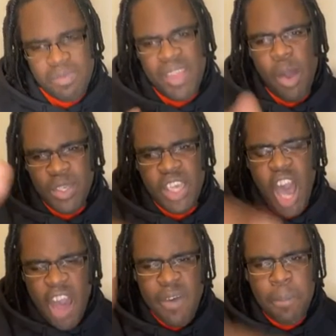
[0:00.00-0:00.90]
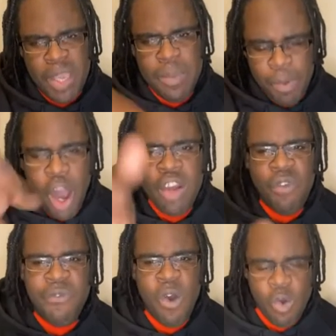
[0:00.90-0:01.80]
there was other people on
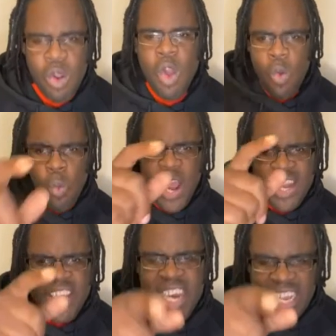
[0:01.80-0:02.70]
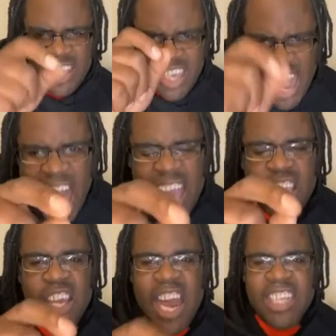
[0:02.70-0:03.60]
the phone when they did a
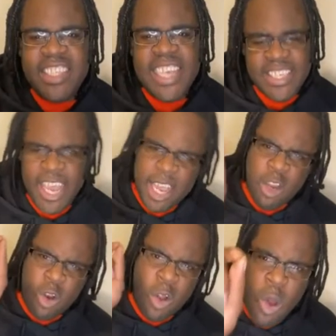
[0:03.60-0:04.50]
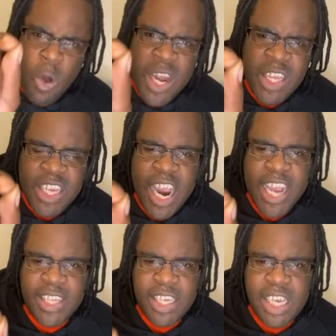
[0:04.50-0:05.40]
talk your nonsense, including
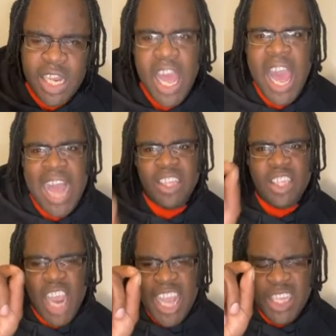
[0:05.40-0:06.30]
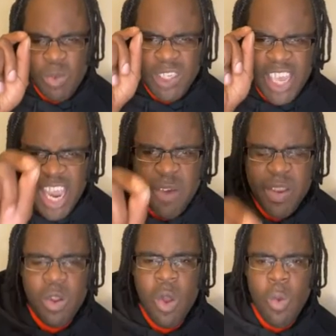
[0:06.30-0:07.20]
13. And 13 was
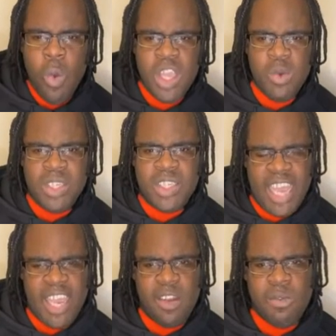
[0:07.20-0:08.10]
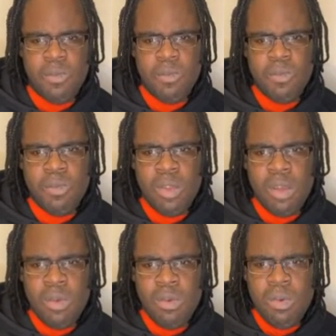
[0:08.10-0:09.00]
hearing what you were saying.
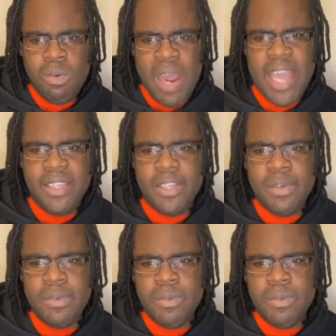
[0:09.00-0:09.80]
Right?